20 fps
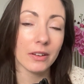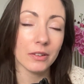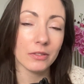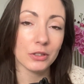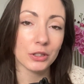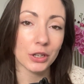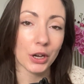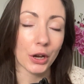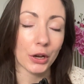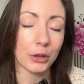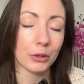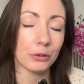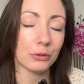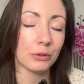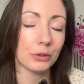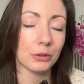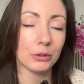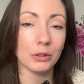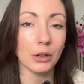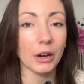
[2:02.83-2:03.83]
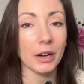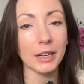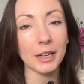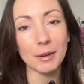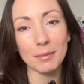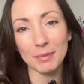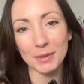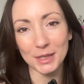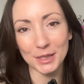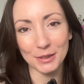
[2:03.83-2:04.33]
have to go through
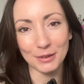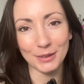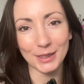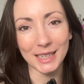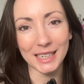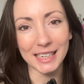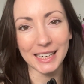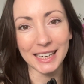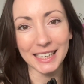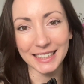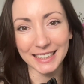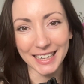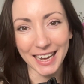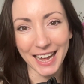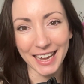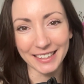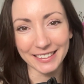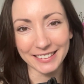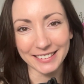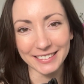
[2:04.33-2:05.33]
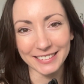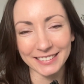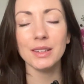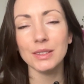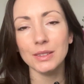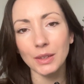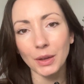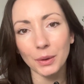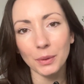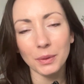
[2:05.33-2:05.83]
diet misery again.
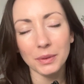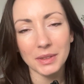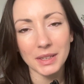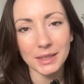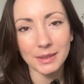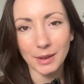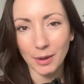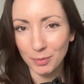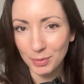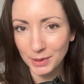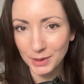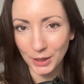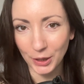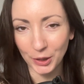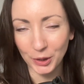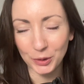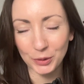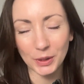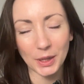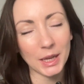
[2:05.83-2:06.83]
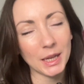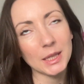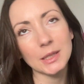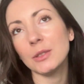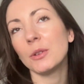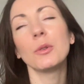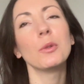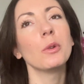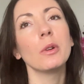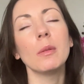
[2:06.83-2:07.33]
So this episode is
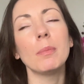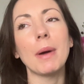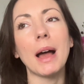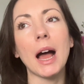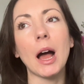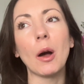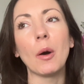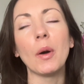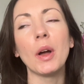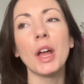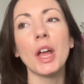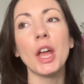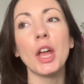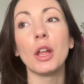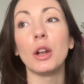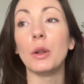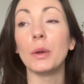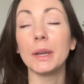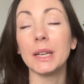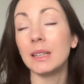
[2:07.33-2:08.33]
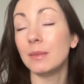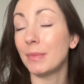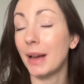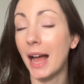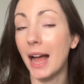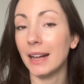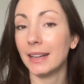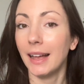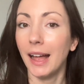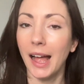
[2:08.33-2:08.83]
all about looking
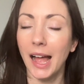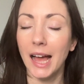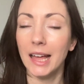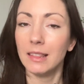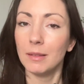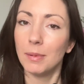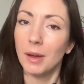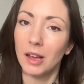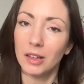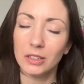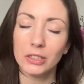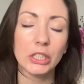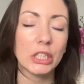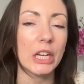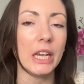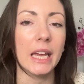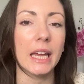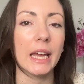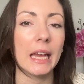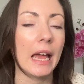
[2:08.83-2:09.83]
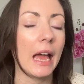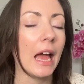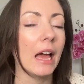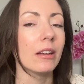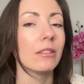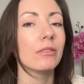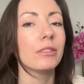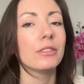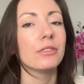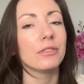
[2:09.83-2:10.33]
back at the past year
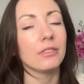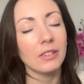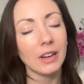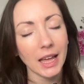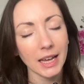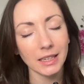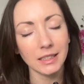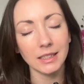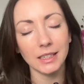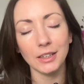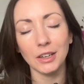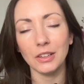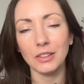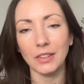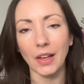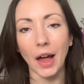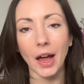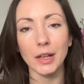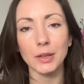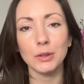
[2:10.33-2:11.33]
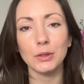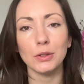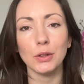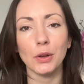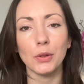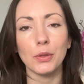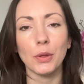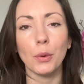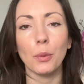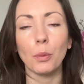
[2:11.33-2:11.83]
and reflecting on that
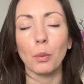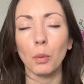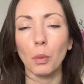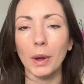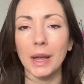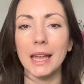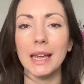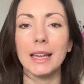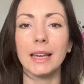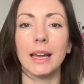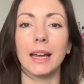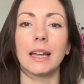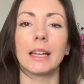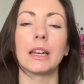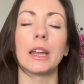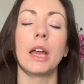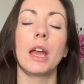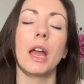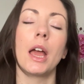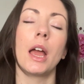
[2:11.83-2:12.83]
so that we can